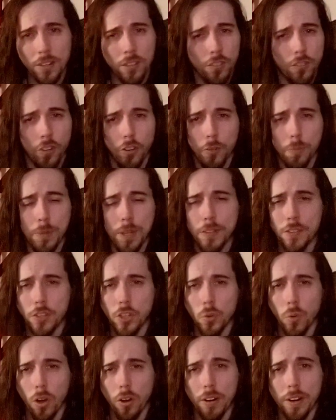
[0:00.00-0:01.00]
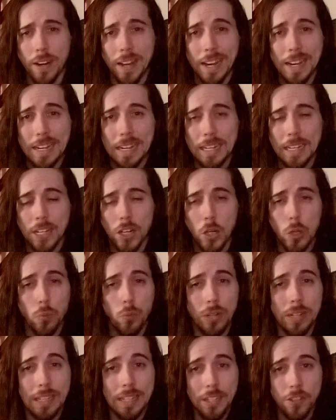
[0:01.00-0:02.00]
does not mean that you are innately a
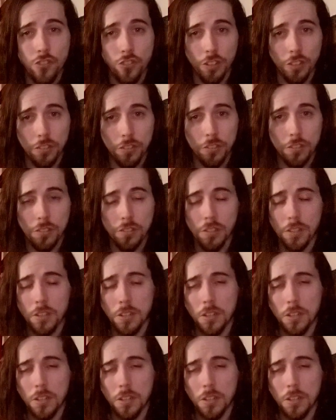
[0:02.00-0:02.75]
religious